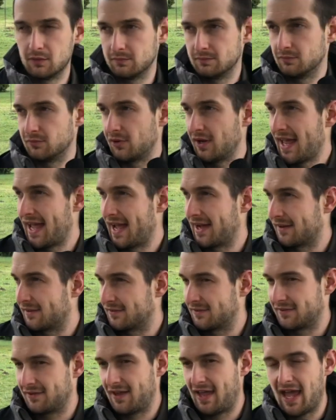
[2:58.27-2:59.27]

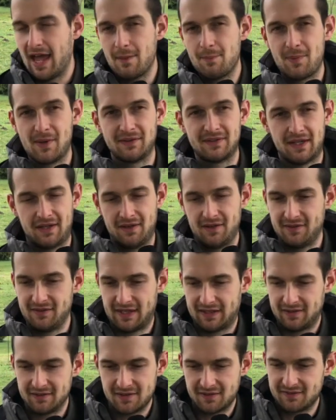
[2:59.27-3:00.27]
relaxed, happy,
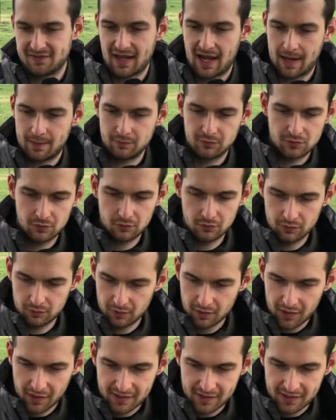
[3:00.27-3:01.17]
taking this time to